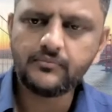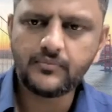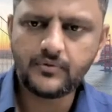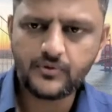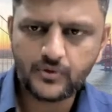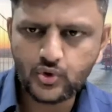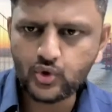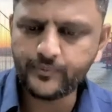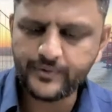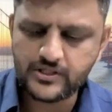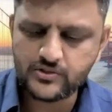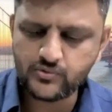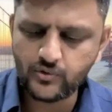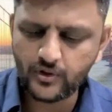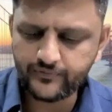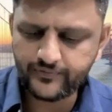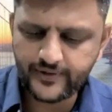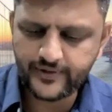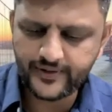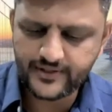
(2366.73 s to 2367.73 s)
2 means what
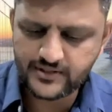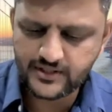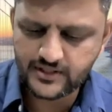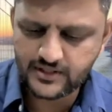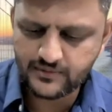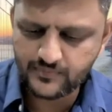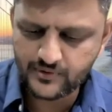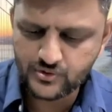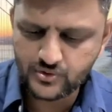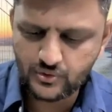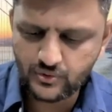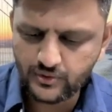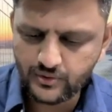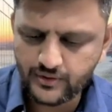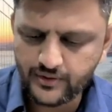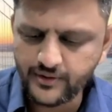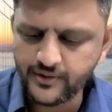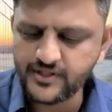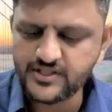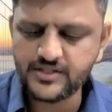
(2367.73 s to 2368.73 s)
we are discussing, bachcho?
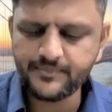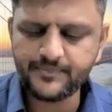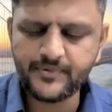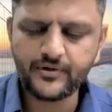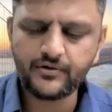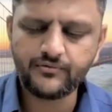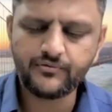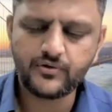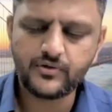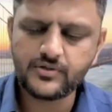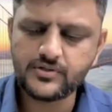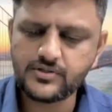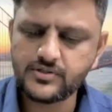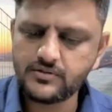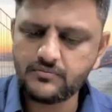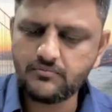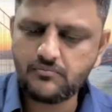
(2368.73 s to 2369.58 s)
Recipient of goods.